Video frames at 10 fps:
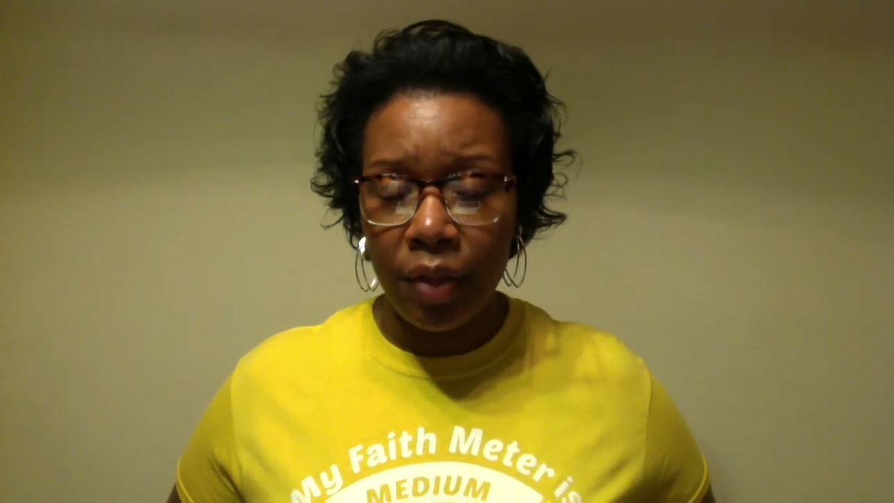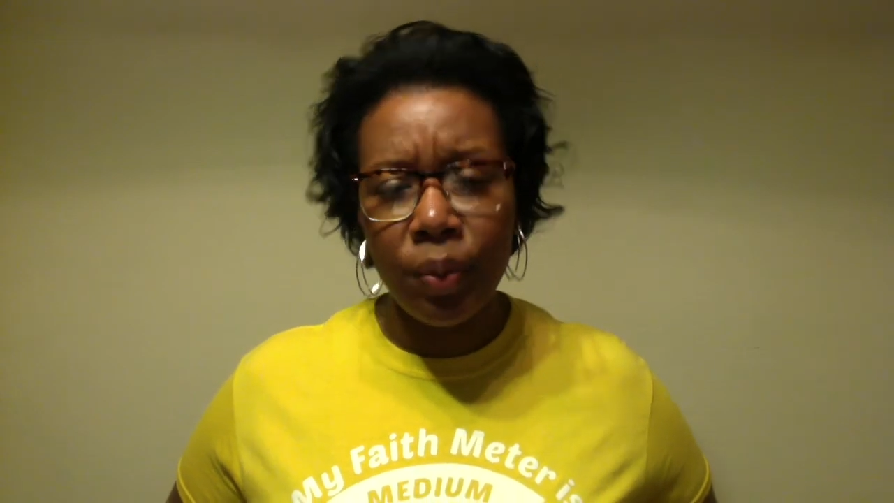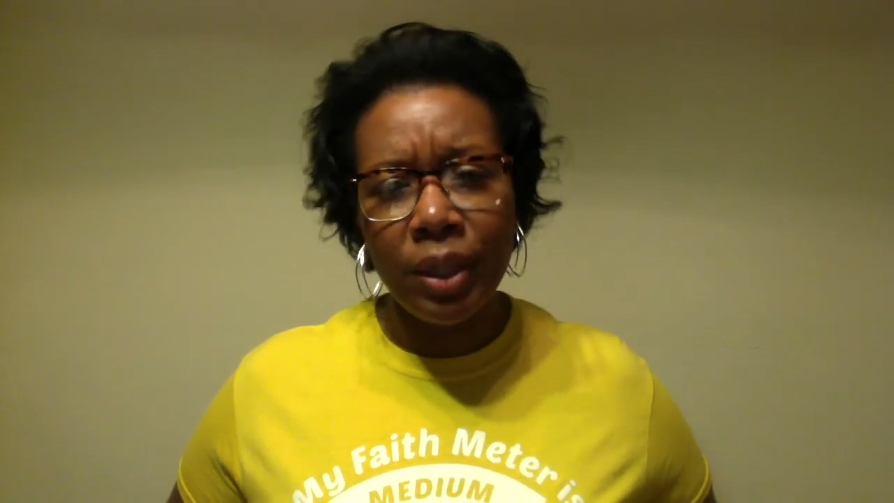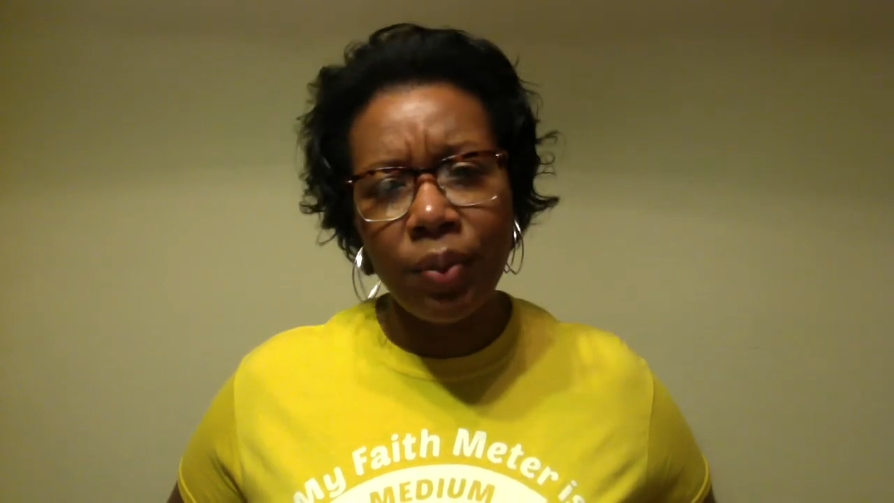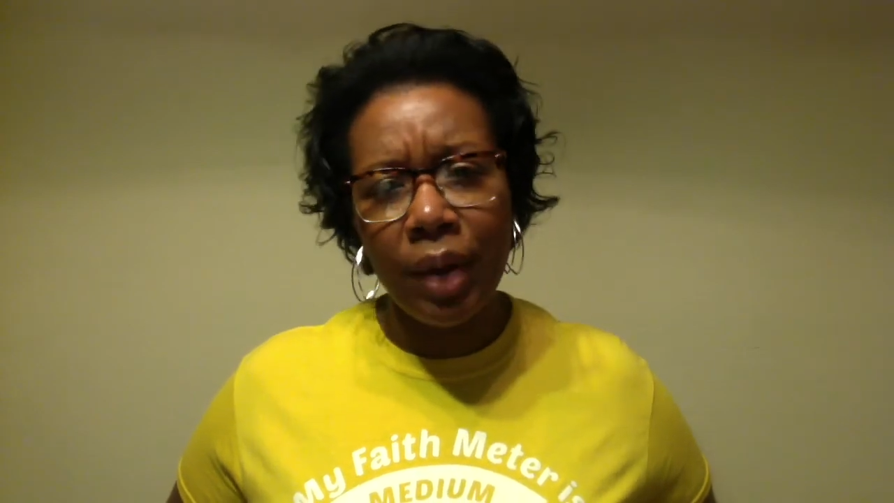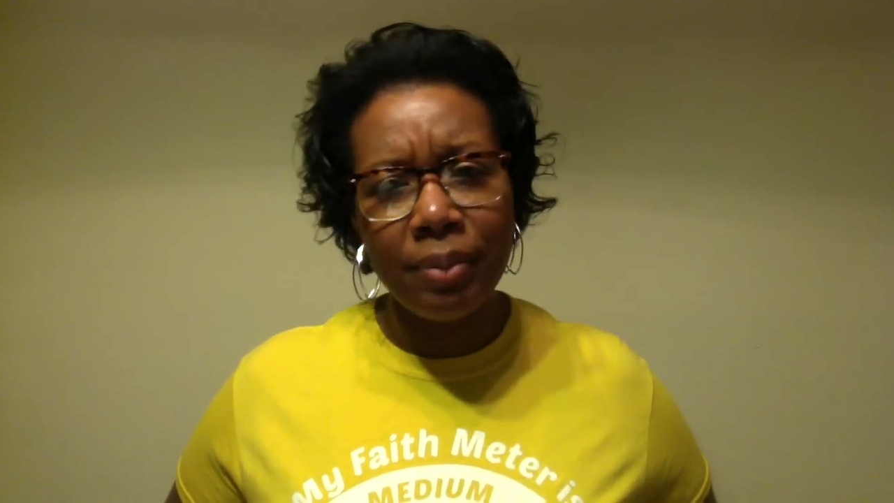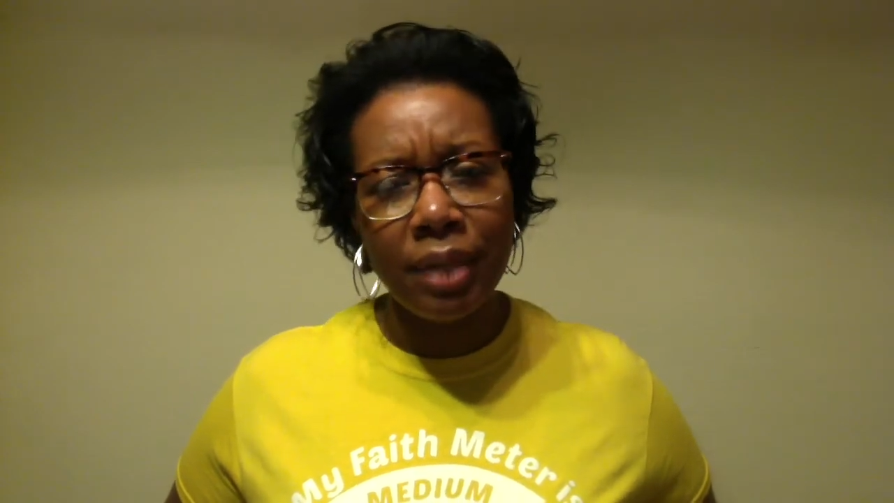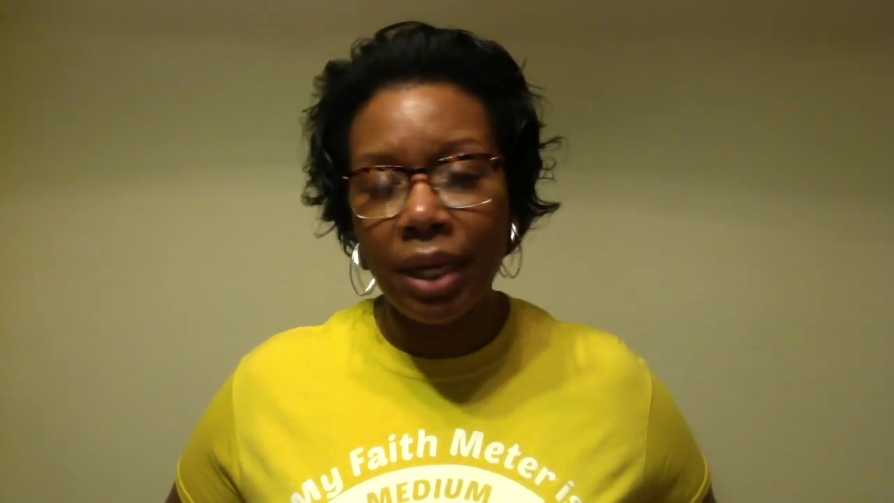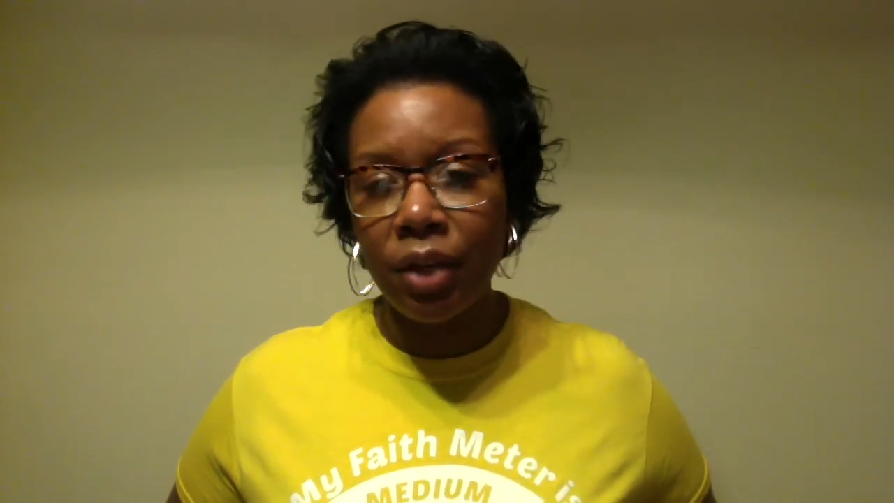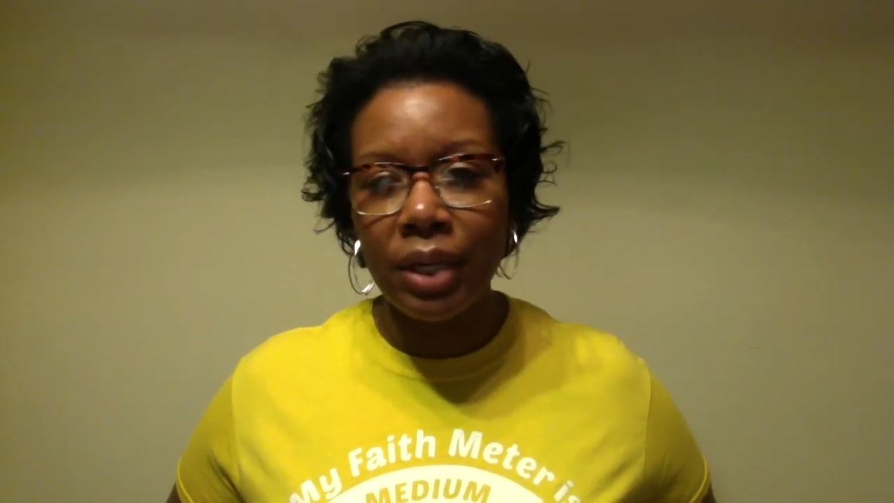The reason why I'm
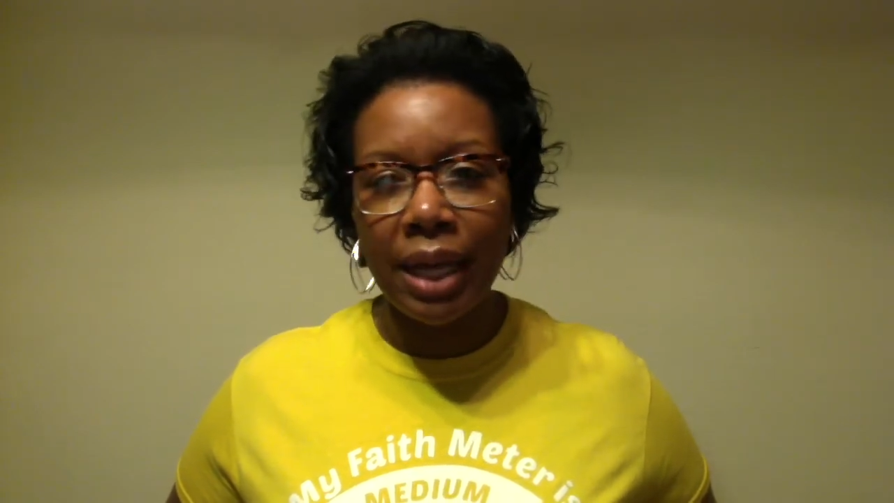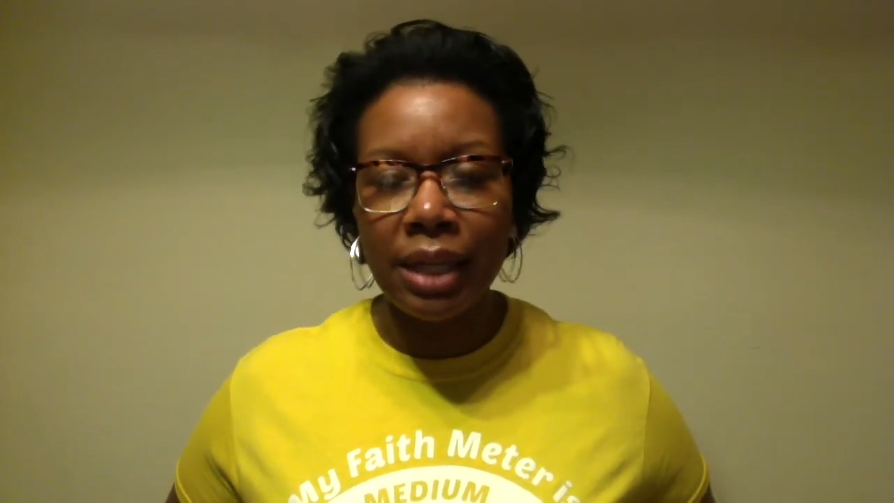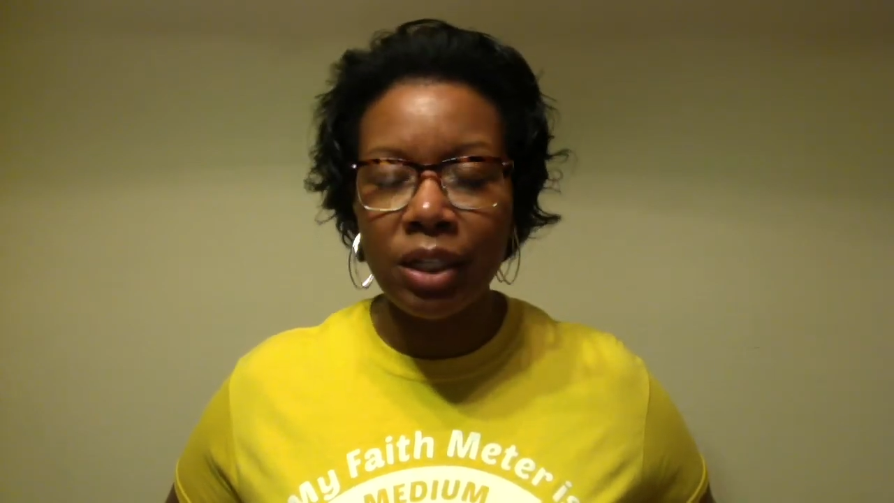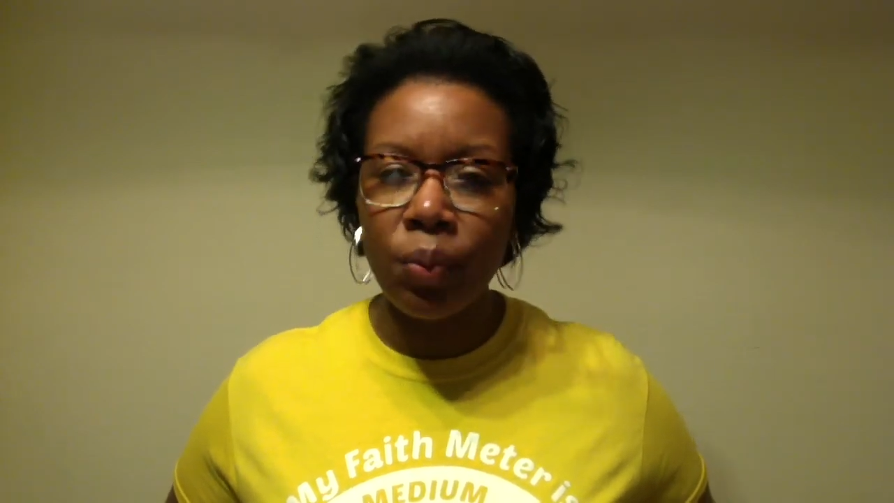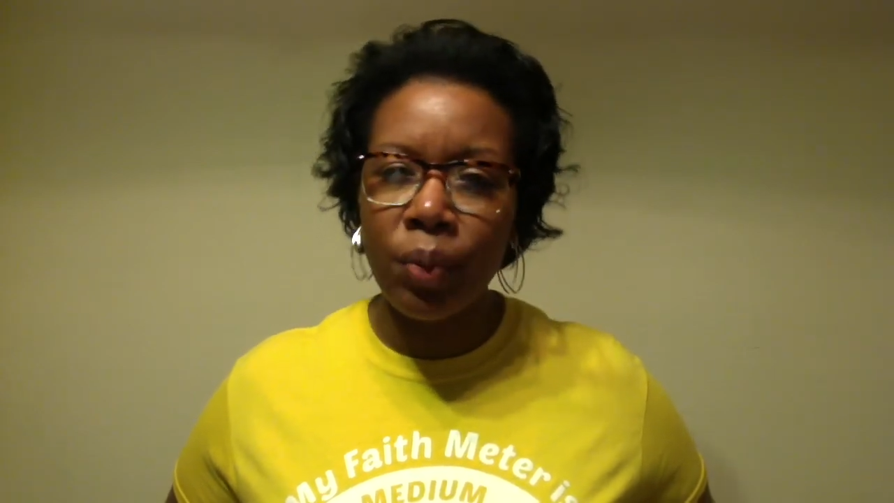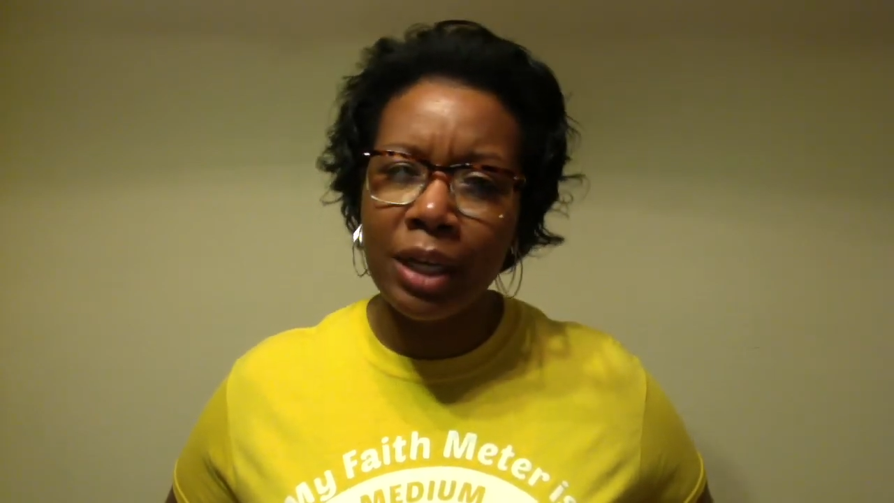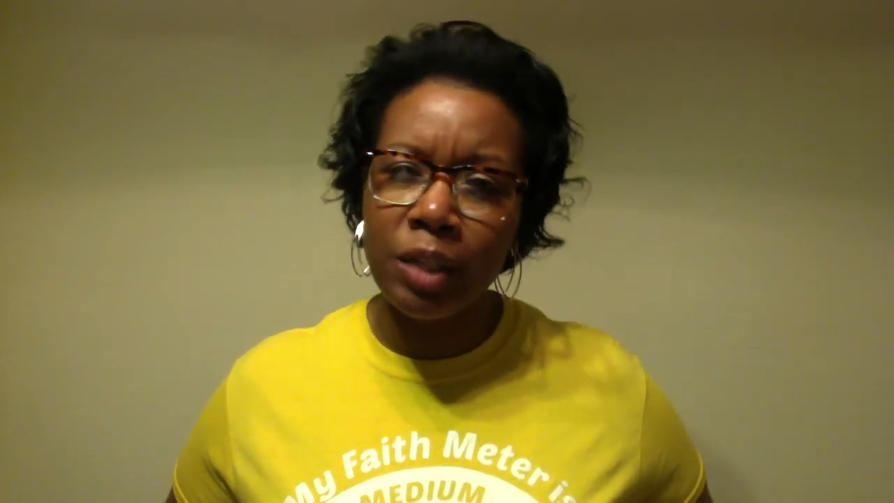telling you to catch the wind